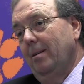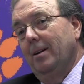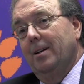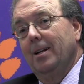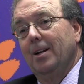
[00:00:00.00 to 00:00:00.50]

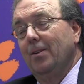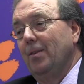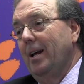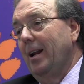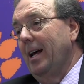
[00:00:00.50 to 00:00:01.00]
at the end
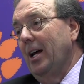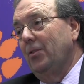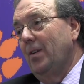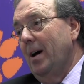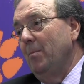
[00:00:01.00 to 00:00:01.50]
of that
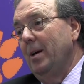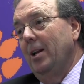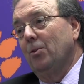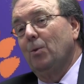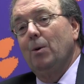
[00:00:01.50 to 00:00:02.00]
last 5
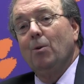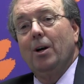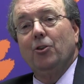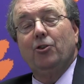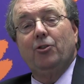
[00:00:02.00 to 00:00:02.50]
minutes. We were
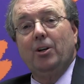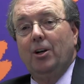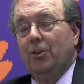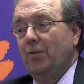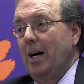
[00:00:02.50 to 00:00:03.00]
in
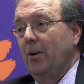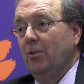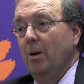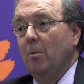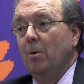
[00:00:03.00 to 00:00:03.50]
serious foul
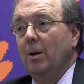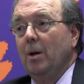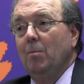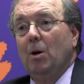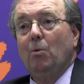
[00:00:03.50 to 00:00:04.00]
trouble.
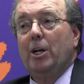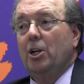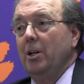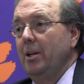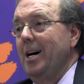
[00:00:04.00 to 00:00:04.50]
But we
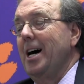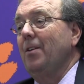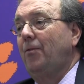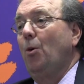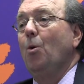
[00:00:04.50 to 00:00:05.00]
could
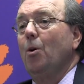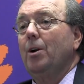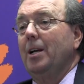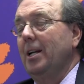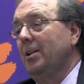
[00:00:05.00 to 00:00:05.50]
not
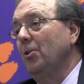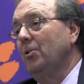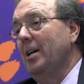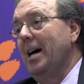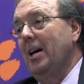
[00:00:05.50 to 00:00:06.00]
afford to get
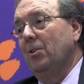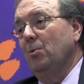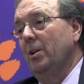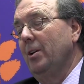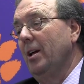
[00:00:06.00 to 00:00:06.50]
those guys
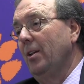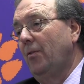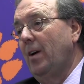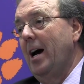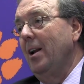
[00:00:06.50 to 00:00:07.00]
with another
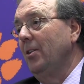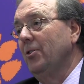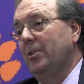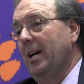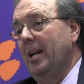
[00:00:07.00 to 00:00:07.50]
foul in
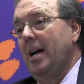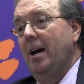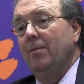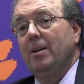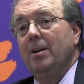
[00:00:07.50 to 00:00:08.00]
the second
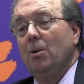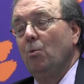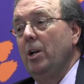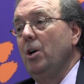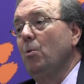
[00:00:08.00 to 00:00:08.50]
half.
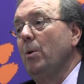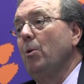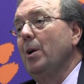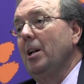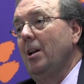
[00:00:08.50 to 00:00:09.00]
We knew when
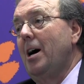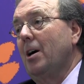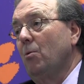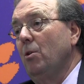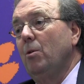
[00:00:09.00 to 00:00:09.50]
we went in the
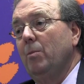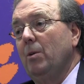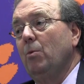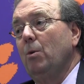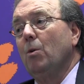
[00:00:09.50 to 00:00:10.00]
locker room
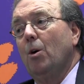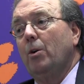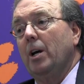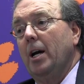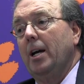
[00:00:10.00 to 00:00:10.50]
that we were
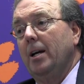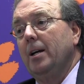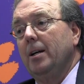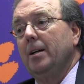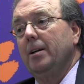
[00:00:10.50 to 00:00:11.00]
okay.
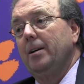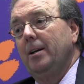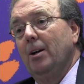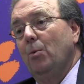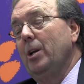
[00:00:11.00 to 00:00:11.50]

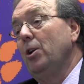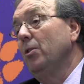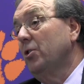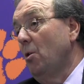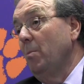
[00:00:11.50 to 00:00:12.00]
We knew
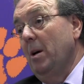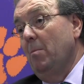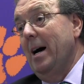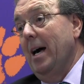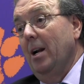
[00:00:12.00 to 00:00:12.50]
it was going to be a
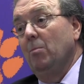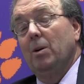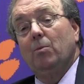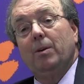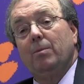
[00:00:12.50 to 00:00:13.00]
battle,
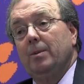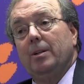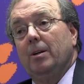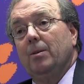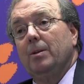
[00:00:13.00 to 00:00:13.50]
but we,
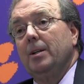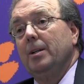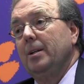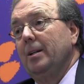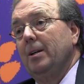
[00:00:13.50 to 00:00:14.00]
if
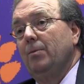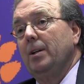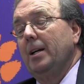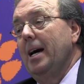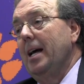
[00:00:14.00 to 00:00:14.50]
it had